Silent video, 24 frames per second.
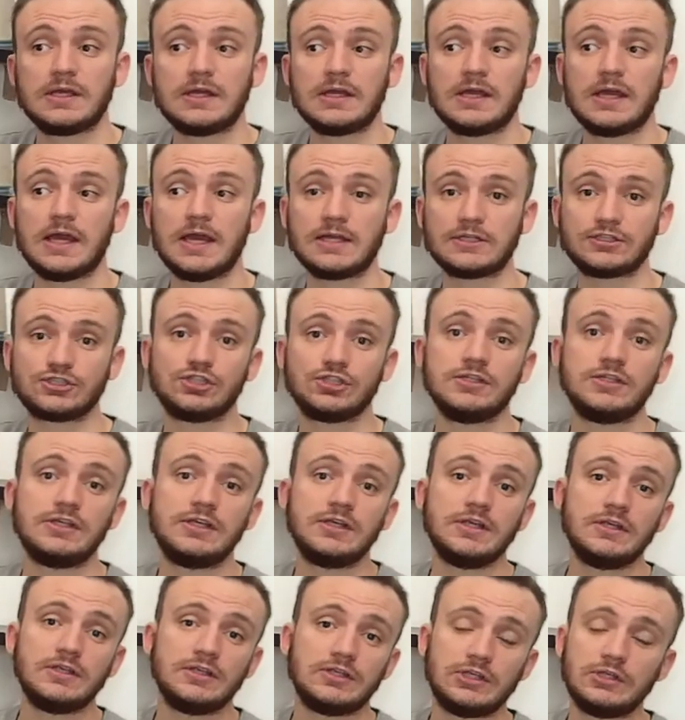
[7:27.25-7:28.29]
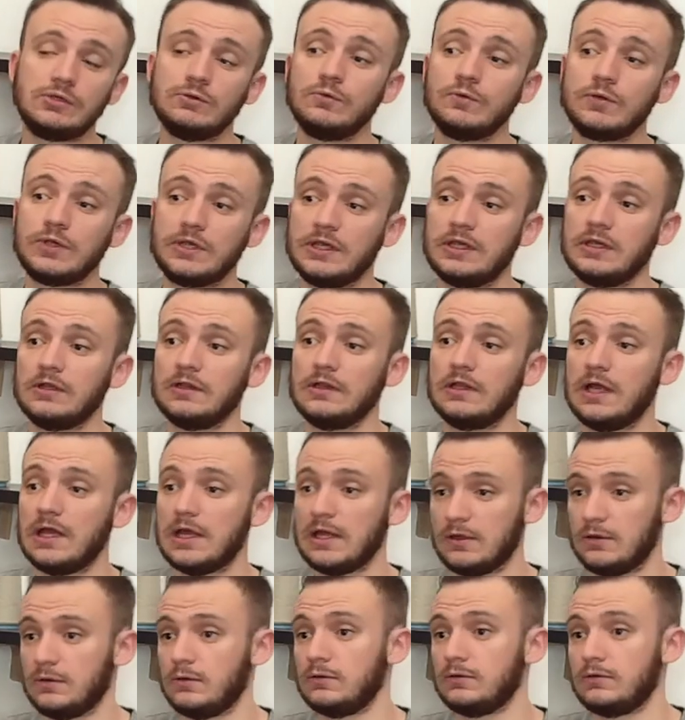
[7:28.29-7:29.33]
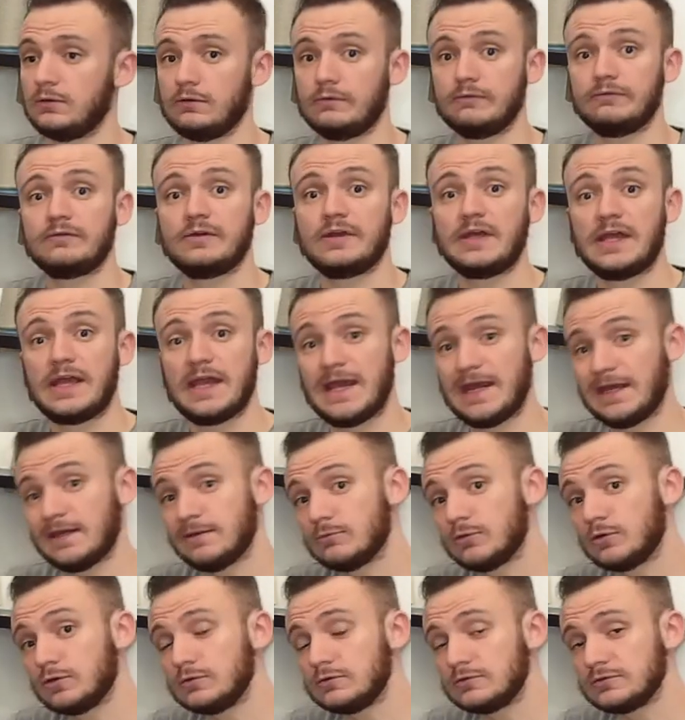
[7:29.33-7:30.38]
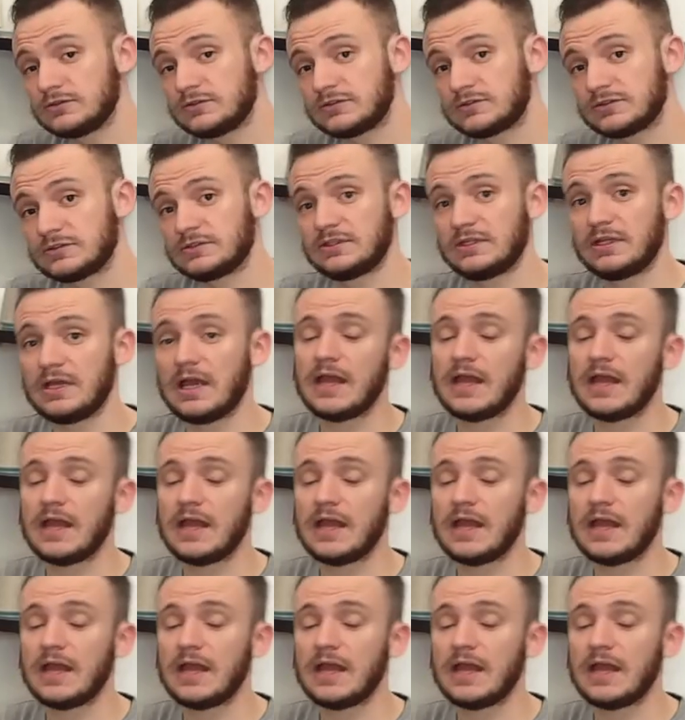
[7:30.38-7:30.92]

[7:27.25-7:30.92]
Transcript: actually you kill a lot of animals.